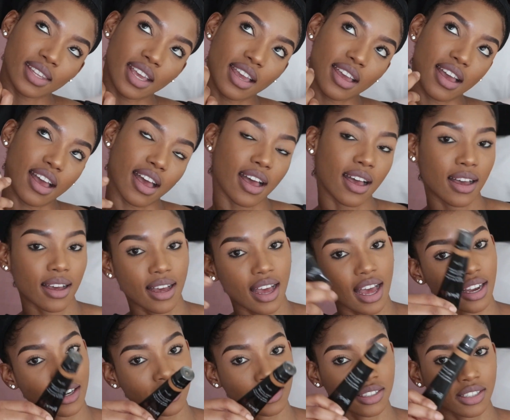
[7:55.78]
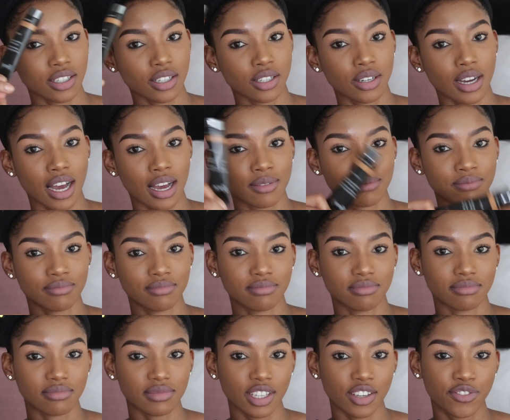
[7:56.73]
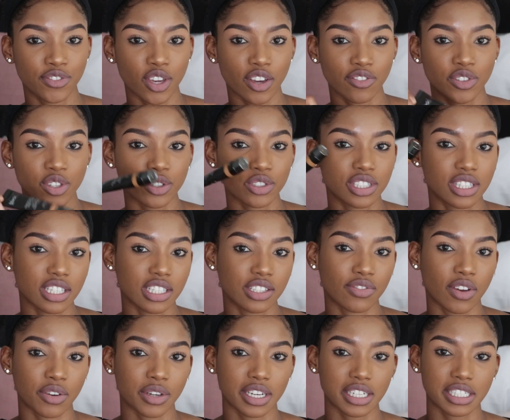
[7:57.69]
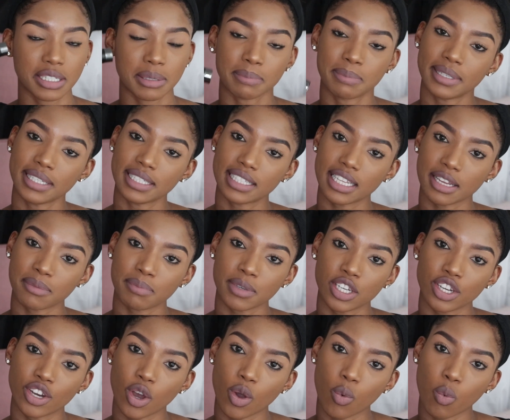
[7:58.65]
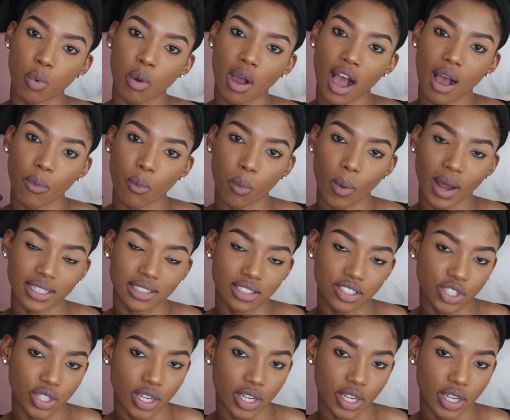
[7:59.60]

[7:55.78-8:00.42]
I don't know, if you've used this foundation, please let me know what you